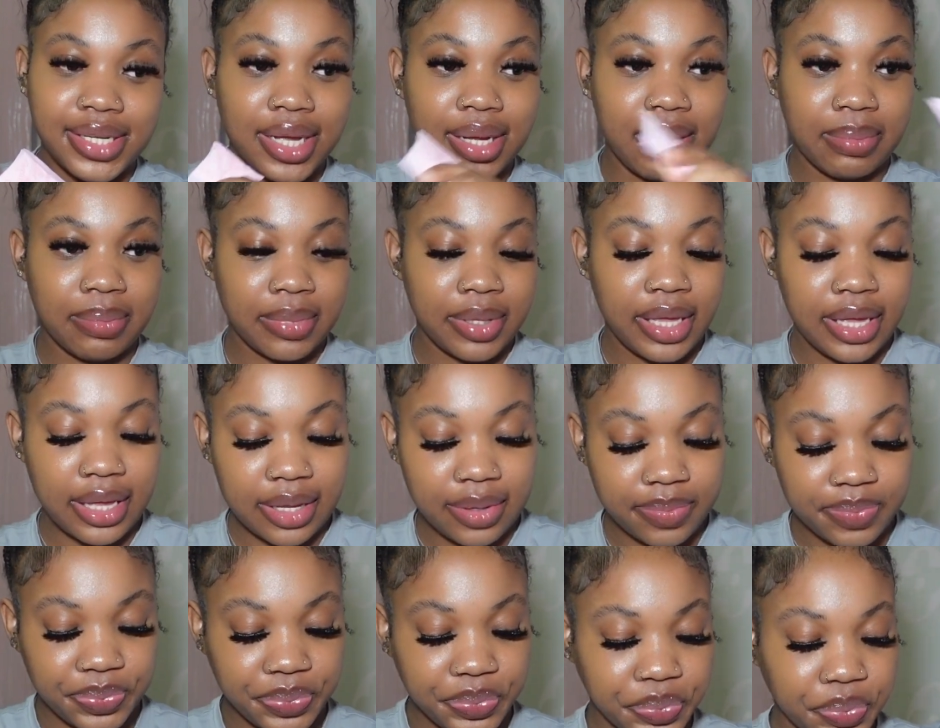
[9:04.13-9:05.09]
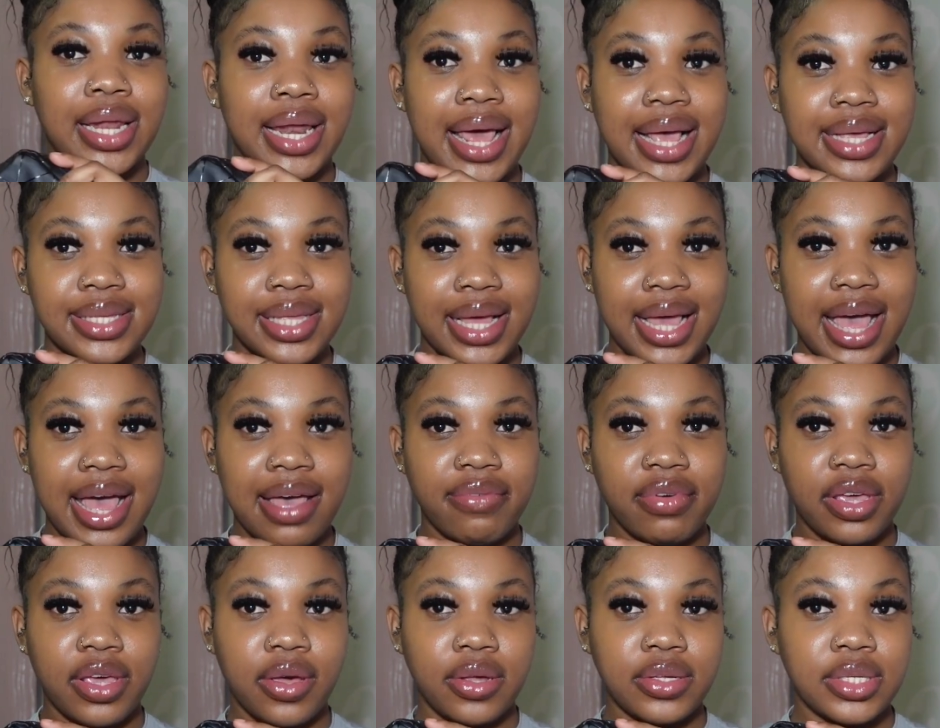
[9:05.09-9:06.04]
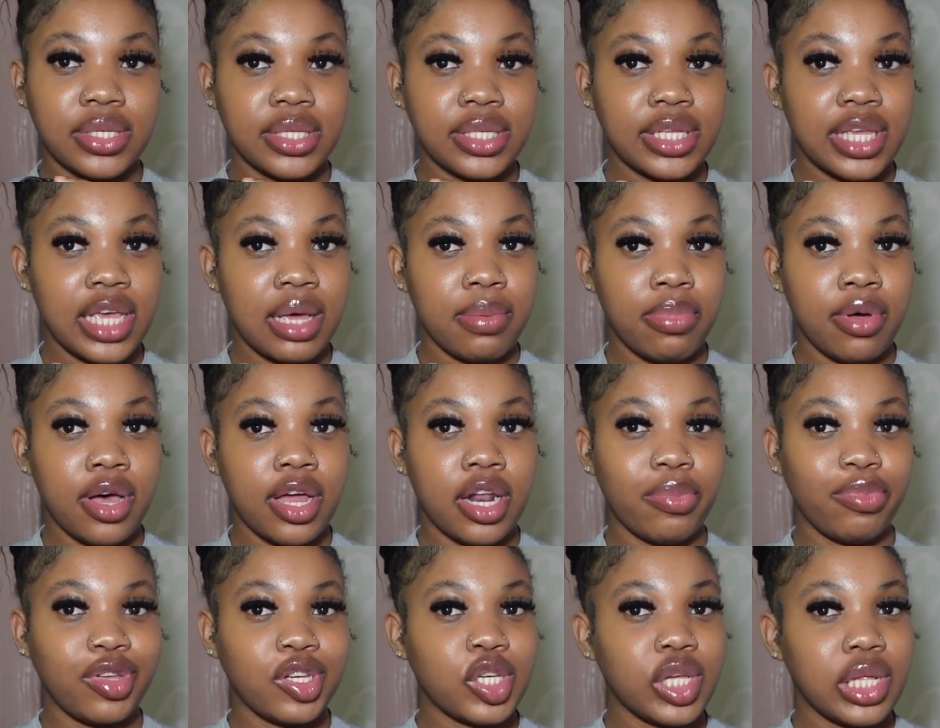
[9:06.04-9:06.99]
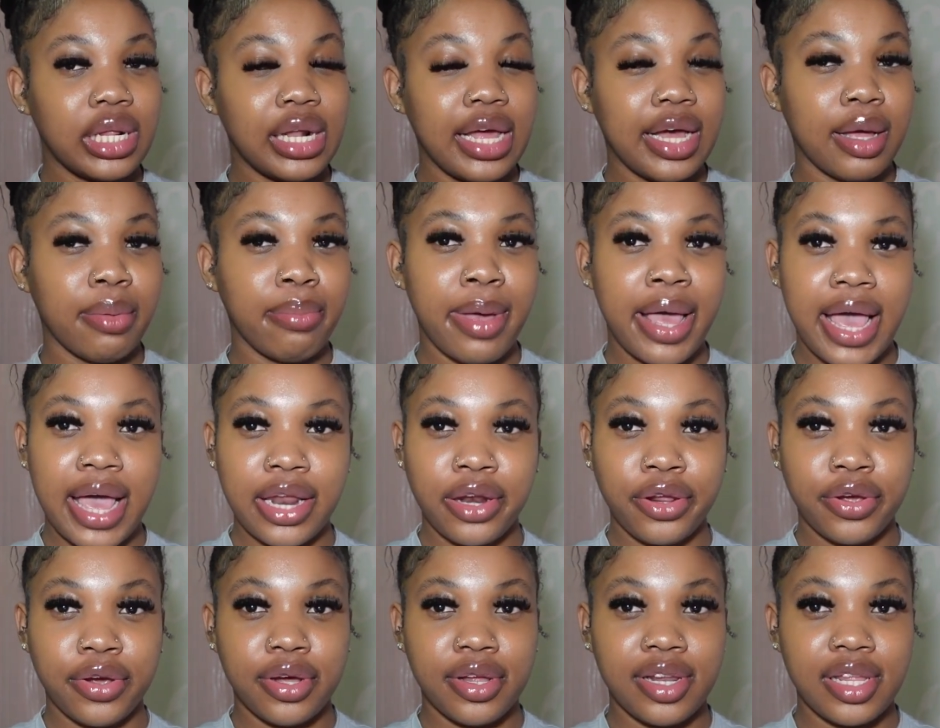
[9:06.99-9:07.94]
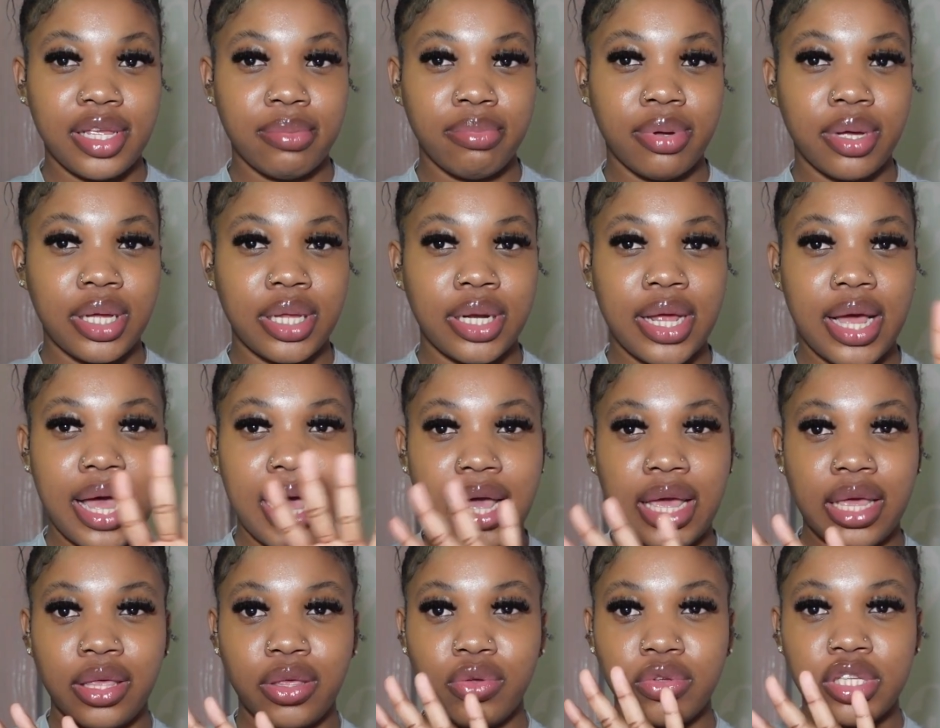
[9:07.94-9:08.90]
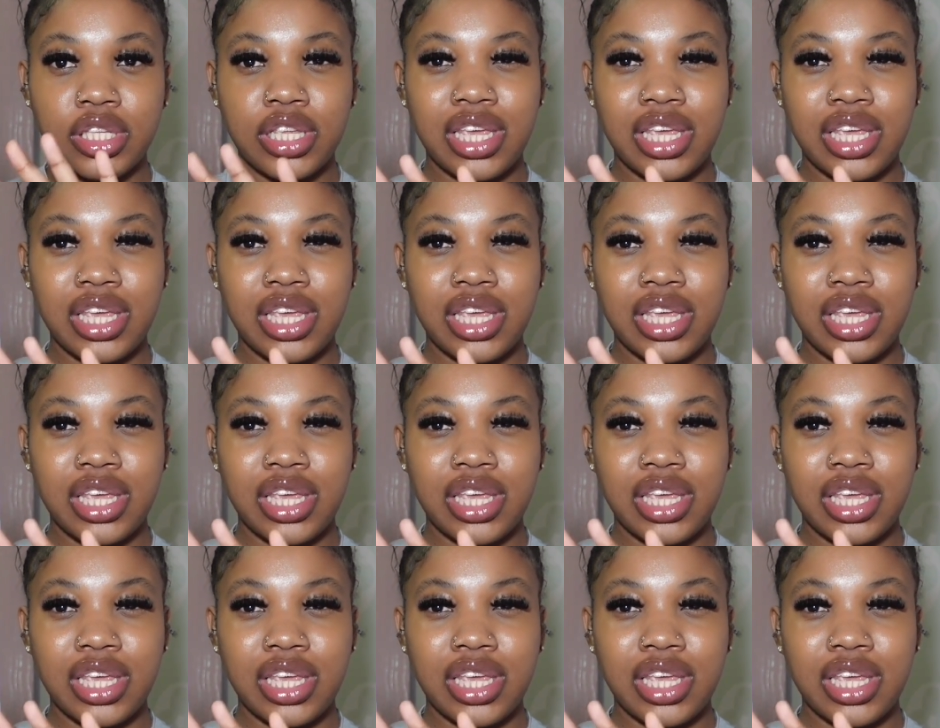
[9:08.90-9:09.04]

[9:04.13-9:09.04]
up. Yeah, the last thing I have in here is this tampon. I'm usually like a pad girly, but I use